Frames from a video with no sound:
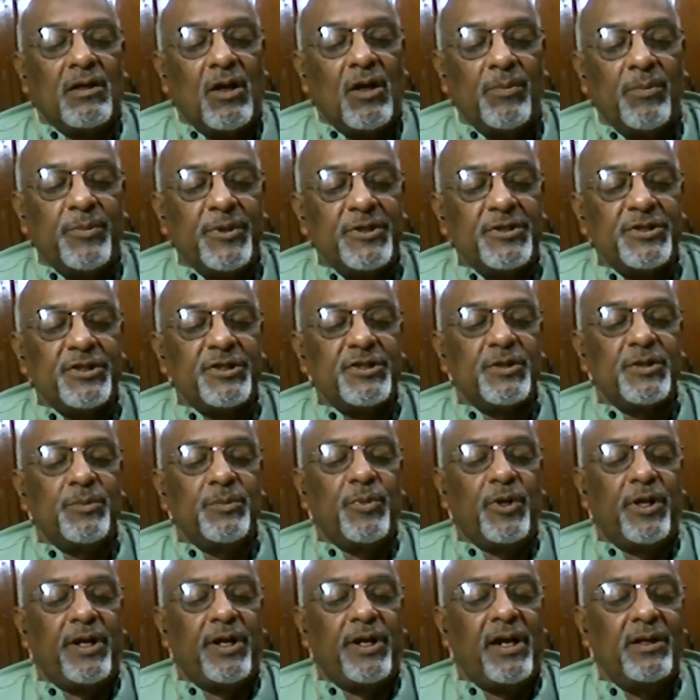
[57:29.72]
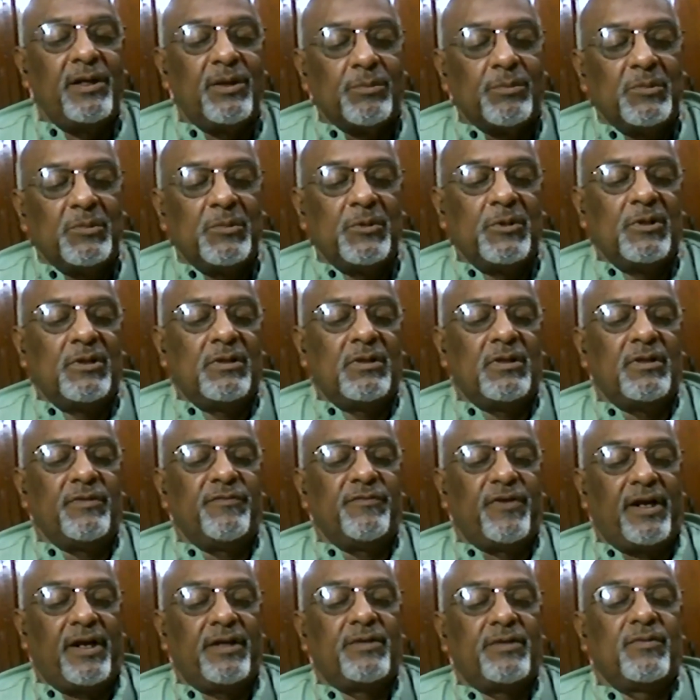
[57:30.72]
compensation per annum. In
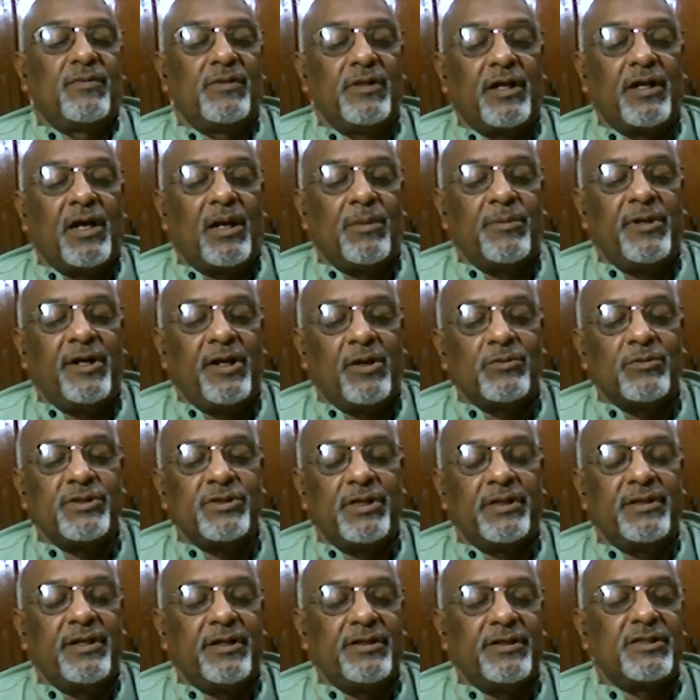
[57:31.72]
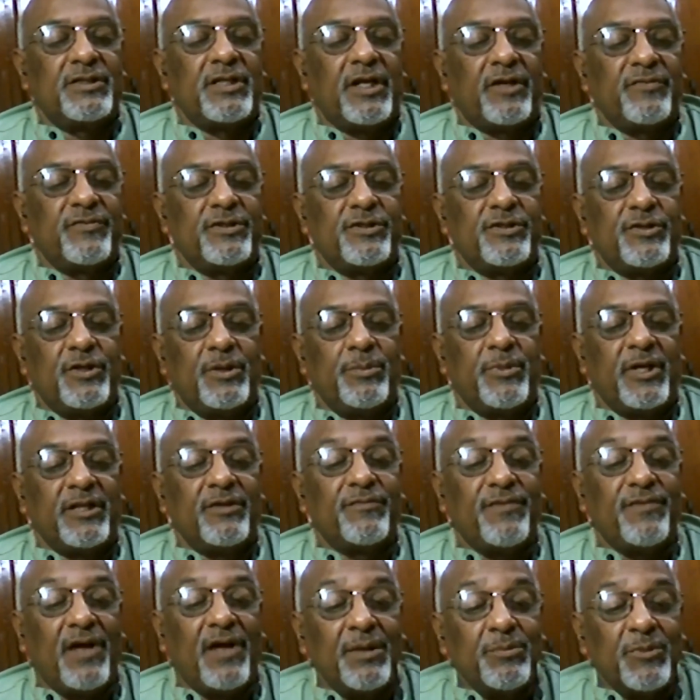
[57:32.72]
fact, the carbon dioxide that is sequestered by the
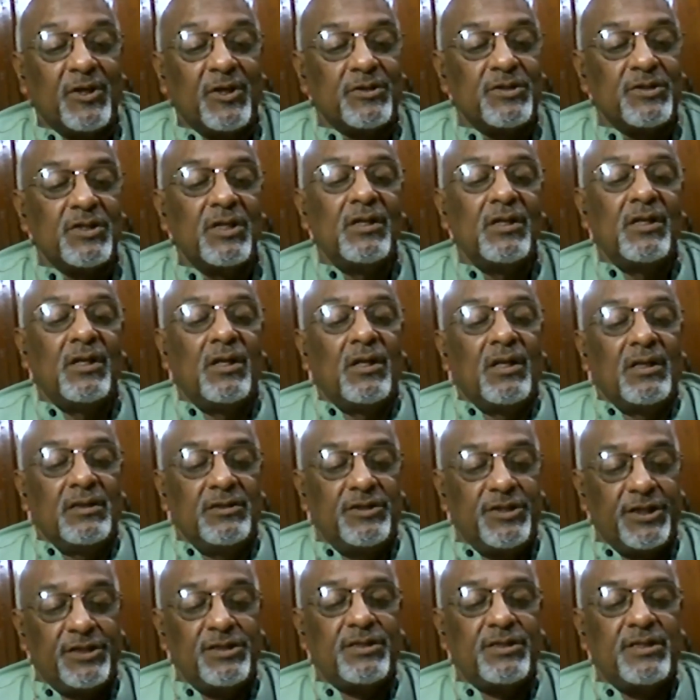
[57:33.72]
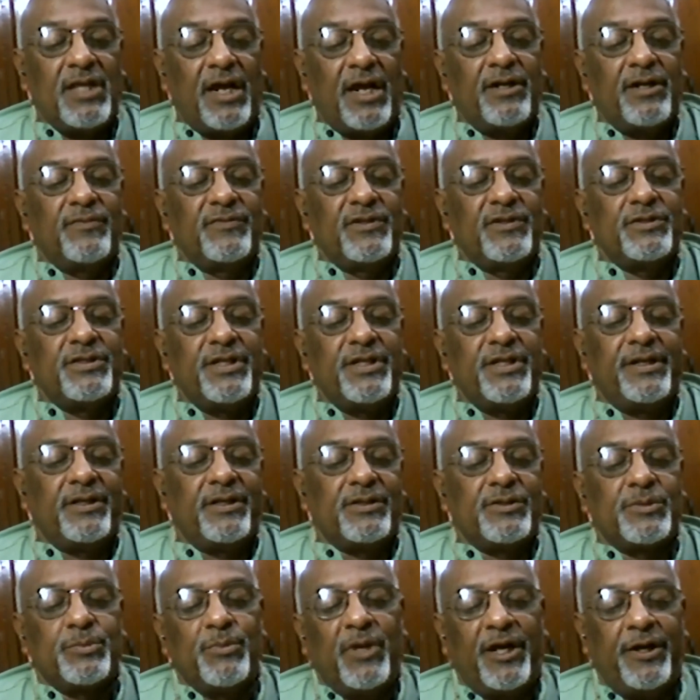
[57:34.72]
farmers, just that of the
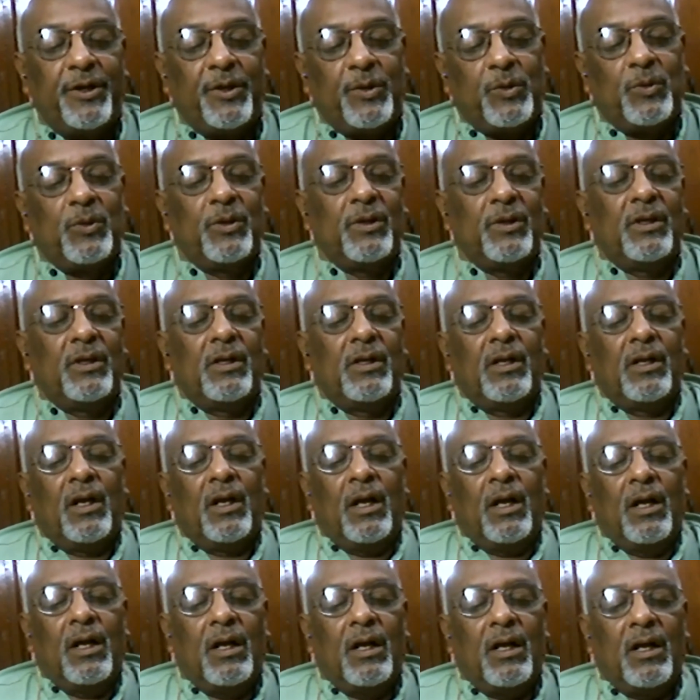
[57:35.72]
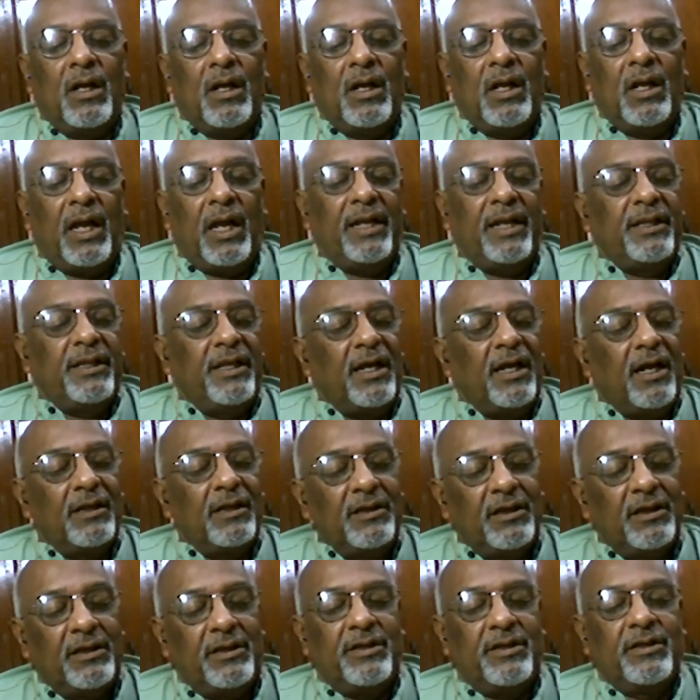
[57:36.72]
cities, mind you. And the
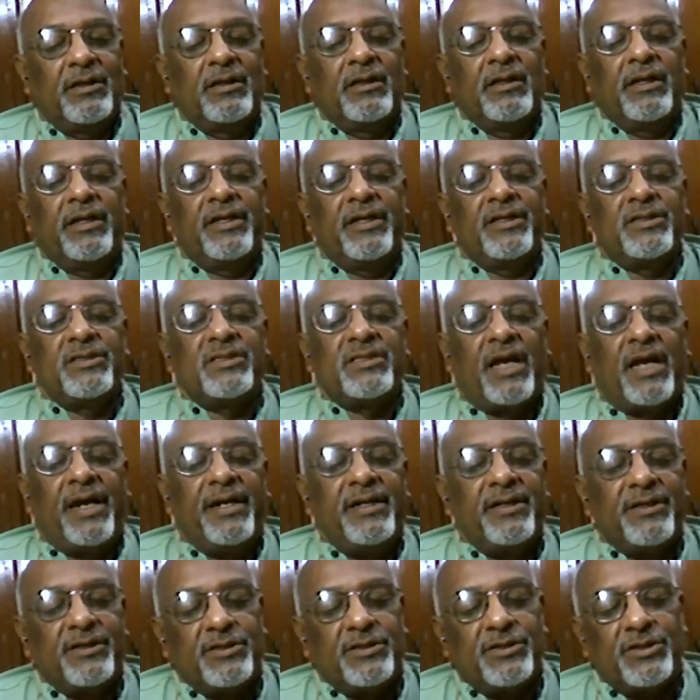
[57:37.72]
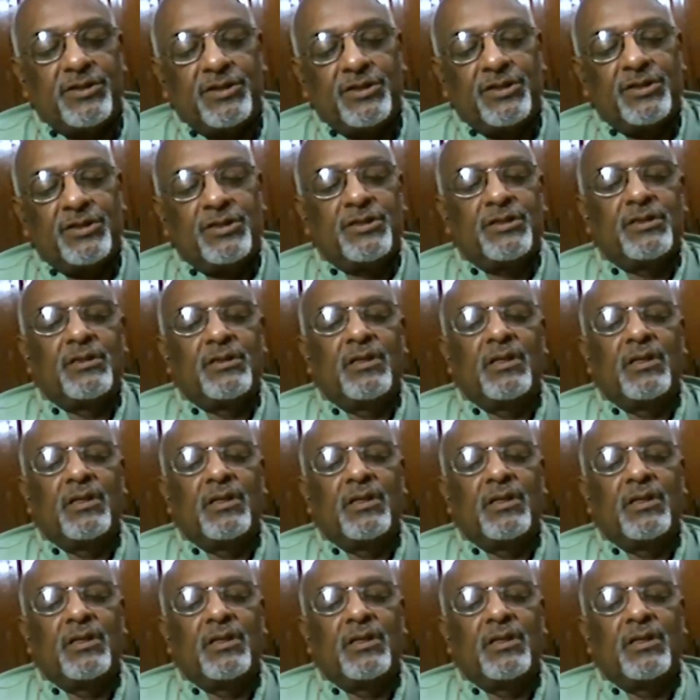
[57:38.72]
other is scientists,